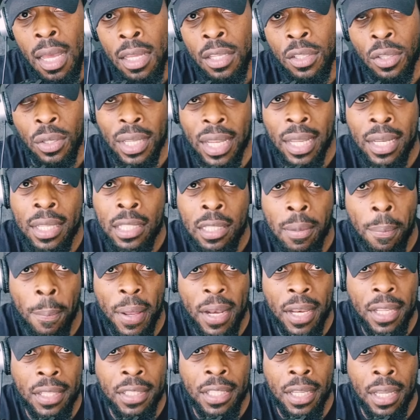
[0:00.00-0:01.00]
So the
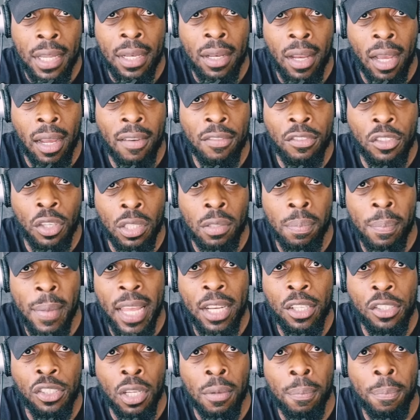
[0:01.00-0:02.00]
instability, like I've just
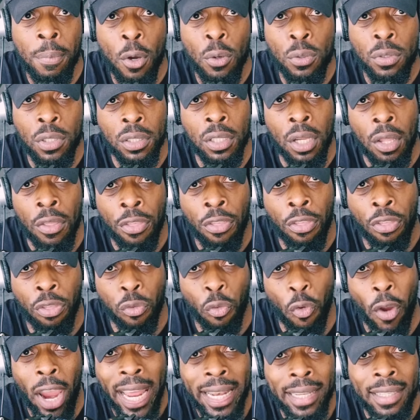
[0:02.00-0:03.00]
mentioned, poses a
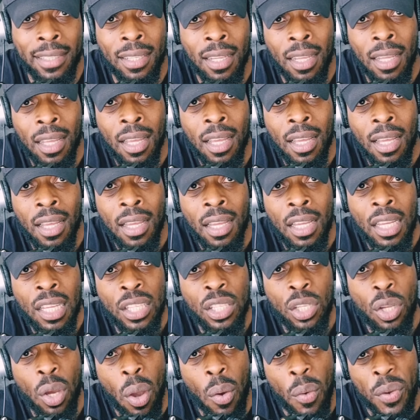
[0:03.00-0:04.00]
threat
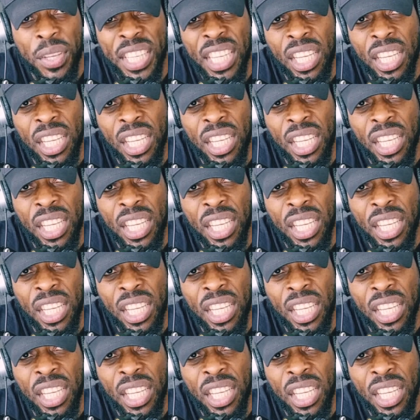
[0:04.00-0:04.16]
to